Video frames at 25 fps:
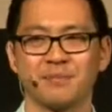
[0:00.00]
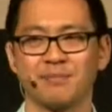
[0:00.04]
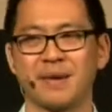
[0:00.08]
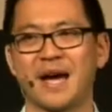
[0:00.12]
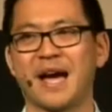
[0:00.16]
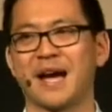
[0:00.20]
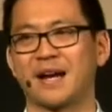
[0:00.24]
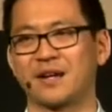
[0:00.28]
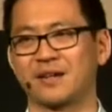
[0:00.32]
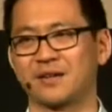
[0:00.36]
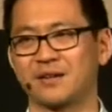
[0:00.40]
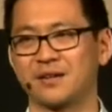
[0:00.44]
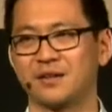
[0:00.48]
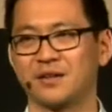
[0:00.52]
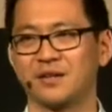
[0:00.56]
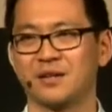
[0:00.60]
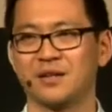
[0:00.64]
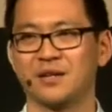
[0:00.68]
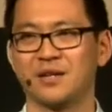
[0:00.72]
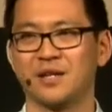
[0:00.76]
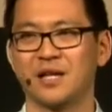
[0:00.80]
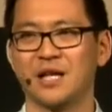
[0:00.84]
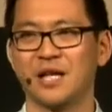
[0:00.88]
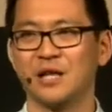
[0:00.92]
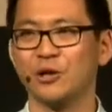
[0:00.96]
them back.
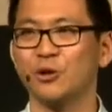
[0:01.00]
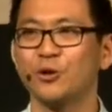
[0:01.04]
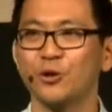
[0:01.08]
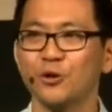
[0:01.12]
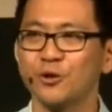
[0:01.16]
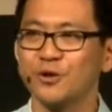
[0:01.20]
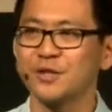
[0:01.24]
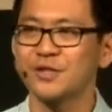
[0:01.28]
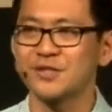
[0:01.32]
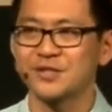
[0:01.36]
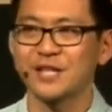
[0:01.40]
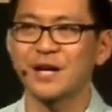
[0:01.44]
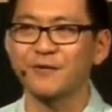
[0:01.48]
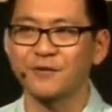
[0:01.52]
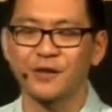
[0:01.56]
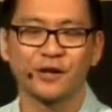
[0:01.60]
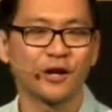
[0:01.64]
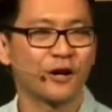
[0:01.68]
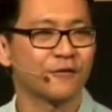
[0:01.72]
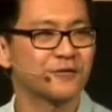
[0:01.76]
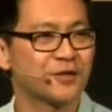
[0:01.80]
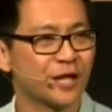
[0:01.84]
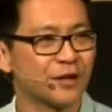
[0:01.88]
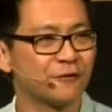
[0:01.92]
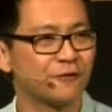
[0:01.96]
Look at all the stuff that
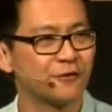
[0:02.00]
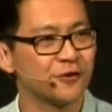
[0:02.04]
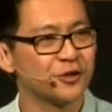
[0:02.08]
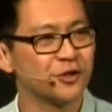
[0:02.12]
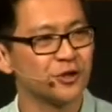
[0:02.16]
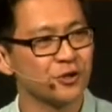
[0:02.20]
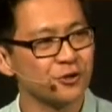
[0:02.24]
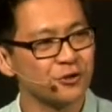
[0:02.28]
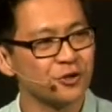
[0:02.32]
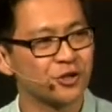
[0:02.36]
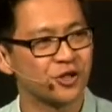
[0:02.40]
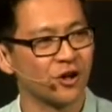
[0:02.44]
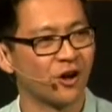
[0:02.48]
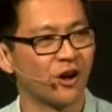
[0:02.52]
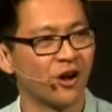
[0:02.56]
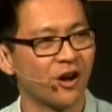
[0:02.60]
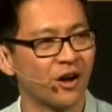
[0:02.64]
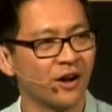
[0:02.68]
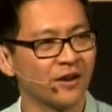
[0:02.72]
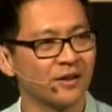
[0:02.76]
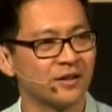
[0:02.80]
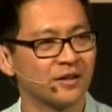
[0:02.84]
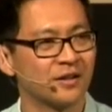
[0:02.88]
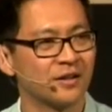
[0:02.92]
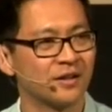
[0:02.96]
I've done for you,
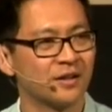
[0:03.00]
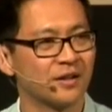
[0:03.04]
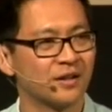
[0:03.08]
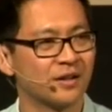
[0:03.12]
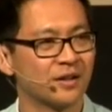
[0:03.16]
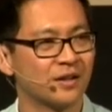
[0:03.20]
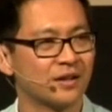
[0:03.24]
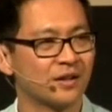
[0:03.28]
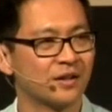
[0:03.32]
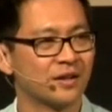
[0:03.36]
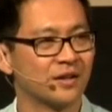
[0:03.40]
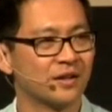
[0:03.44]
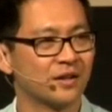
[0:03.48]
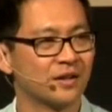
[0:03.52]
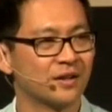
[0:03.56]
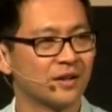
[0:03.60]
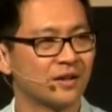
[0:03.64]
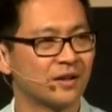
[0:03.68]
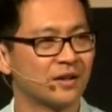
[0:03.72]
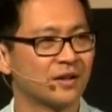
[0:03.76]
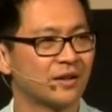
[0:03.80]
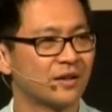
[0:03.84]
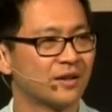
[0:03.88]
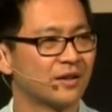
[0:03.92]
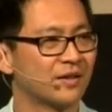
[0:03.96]
God.
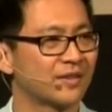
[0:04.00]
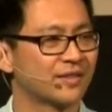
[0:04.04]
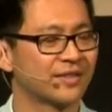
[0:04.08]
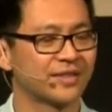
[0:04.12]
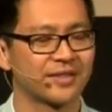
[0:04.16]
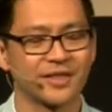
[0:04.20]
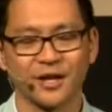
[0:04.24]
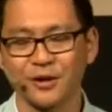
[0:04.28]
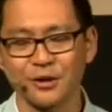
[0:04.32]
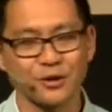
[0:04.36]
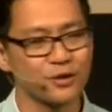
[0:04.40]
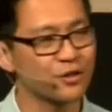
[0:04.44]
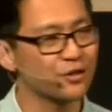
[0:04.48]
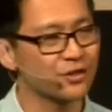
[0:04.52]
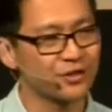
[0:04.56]
They don't